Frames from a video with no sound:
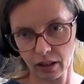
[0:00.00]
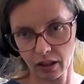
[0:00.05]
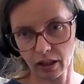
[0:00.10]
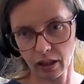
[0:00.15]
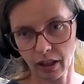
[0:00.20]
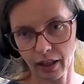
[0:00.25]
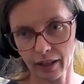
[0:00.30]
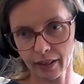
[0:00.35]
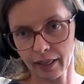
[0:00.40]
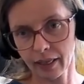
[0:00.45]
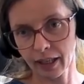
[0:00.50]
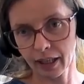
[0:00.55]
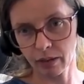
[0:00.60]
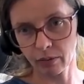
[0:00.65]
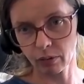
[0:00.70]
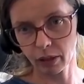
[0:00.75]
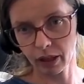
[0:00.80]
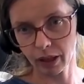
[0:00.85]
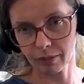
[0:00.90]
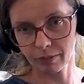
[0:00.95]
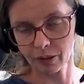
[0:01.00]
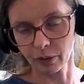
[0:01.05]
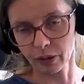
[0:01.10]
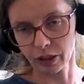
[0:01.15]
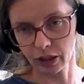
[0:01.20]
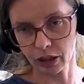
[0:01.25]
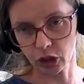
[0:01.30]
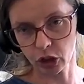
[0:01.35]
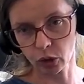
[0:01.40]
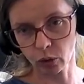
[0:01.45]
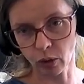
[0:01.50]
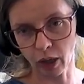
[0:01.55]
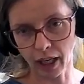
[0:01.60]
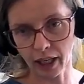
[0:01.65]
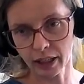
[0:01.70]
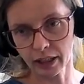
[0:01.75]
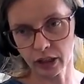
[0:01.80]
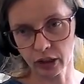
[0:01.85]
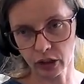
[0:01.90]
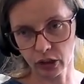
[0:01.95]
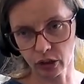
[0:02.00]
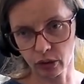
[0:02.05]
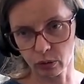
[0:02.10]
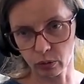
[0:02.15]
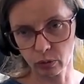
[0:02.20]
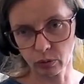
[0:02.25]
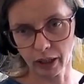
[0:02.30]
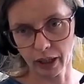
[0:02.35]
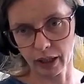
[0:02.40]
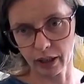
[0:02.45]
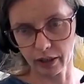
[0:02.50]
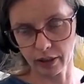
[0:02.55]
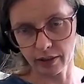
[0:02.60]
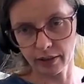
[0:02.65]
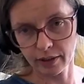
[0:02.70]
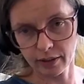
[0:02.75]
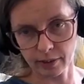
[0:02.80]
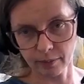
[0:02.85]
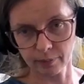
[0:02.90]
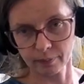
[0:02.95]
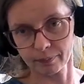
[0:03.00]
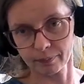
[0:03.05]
I think what I'm going to try to do is